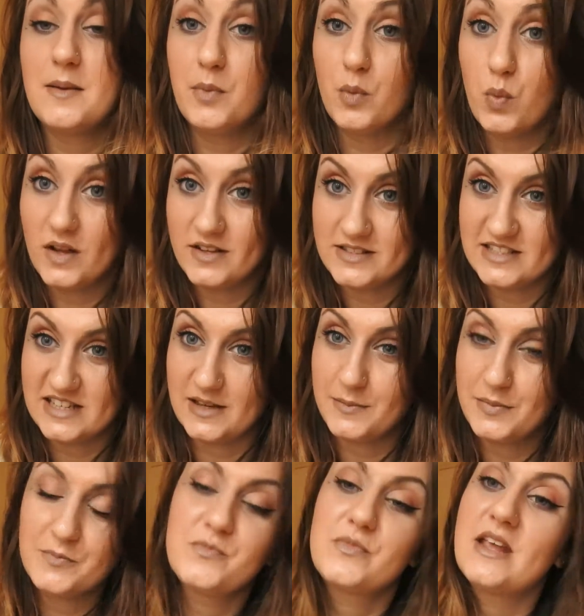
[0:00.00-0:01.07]
number one
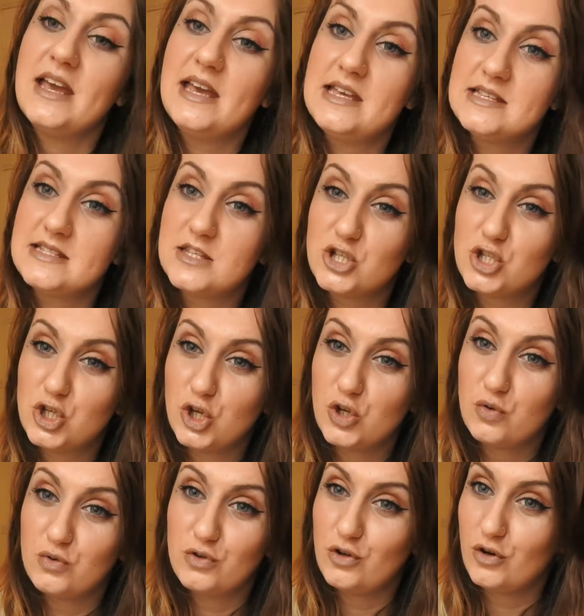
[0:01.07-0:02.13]
tip is
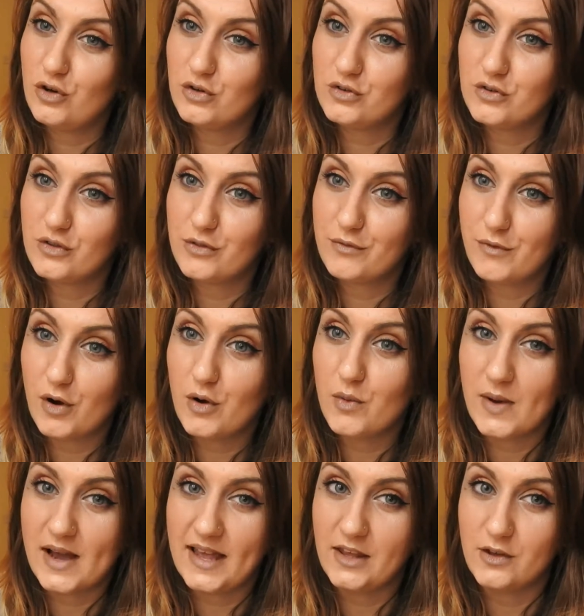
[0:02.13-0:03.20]
to not throw
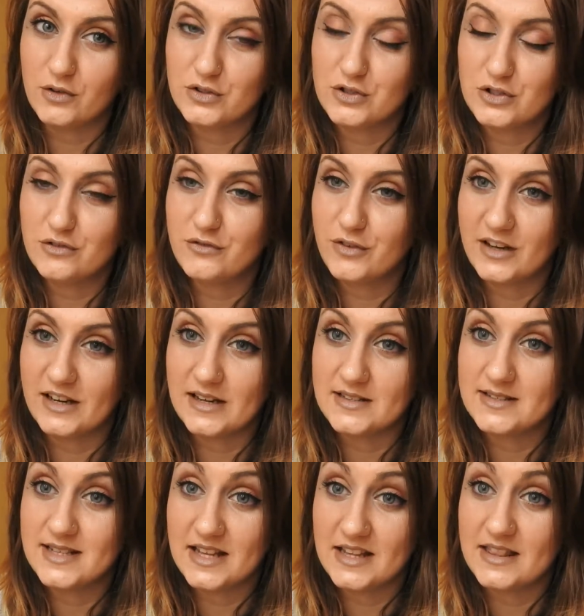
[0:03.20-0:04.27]
away your student
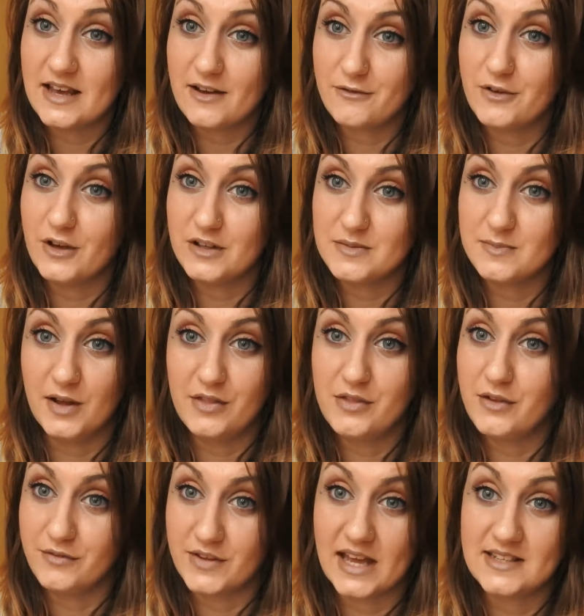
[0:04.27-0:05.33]
finance in that first
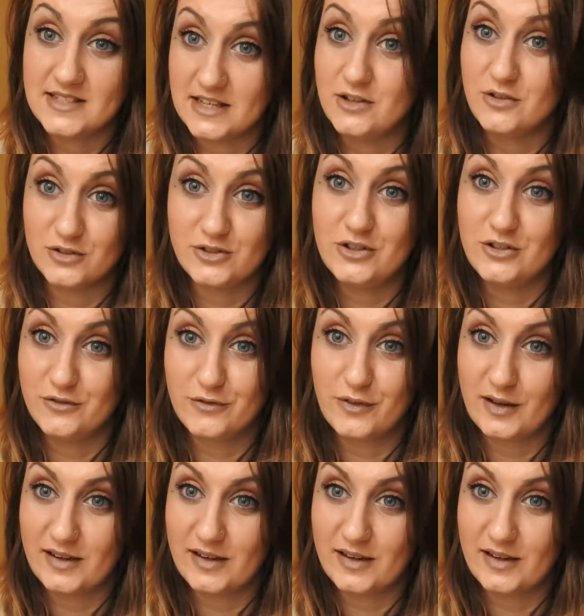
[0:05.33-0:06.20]
month of getting your student